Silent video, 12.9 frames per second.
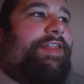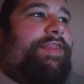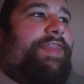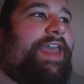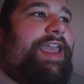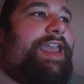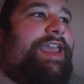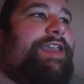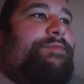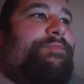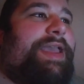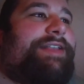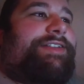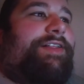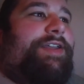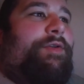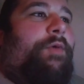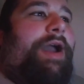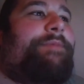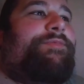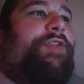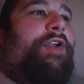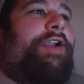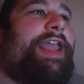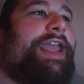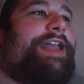they basically wiped
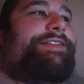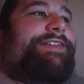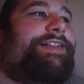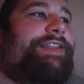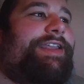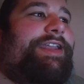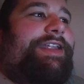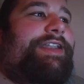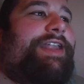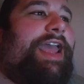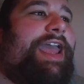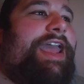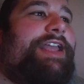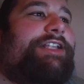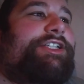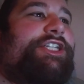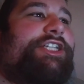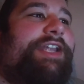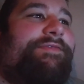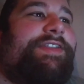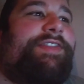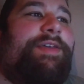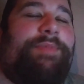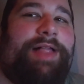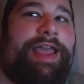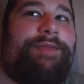their hands clean and shifted the
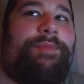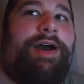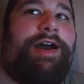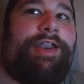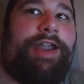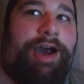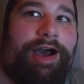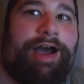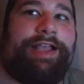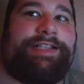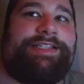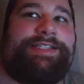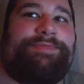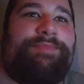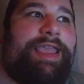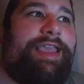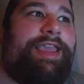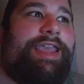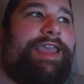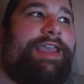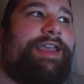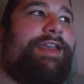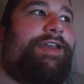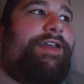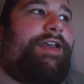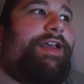blame on us, making
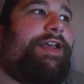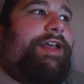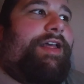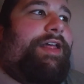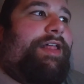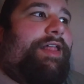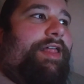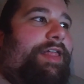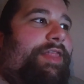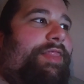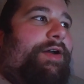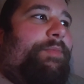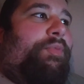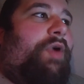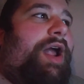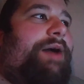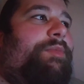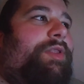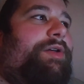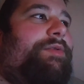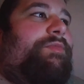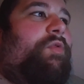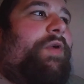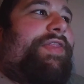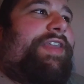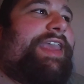the problem
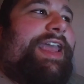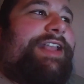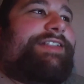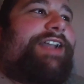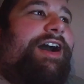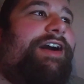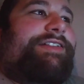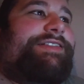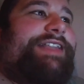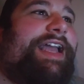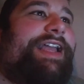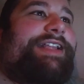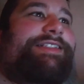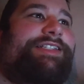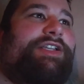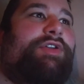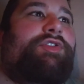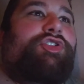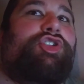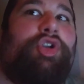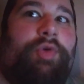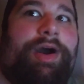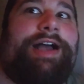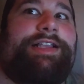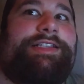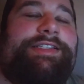with kids' content to
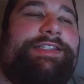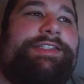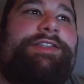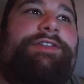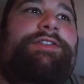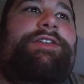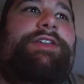us.